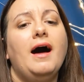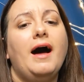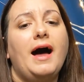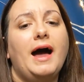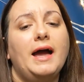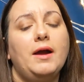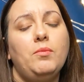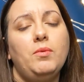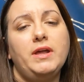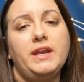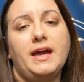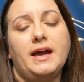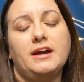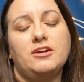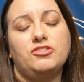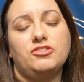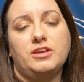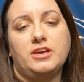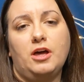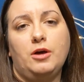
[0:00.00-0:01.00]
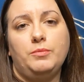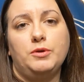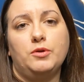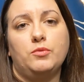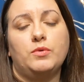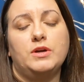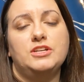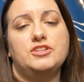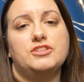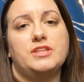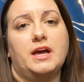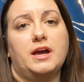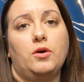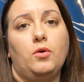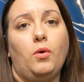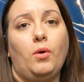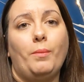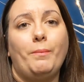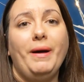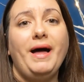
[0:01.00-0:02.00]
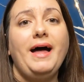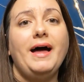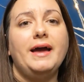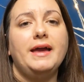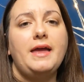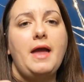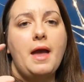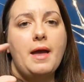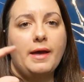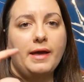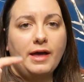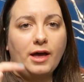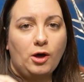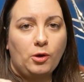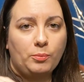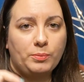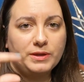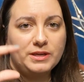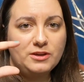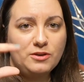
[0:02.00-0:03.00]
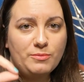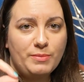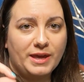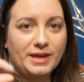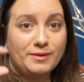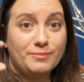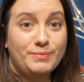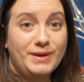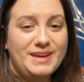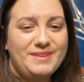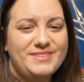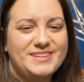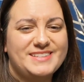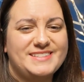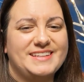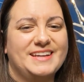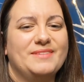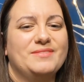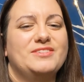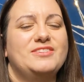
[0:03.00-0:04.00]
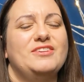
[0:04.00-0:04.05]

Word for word: I want to actually help you reach that goal by helping you make baby steps.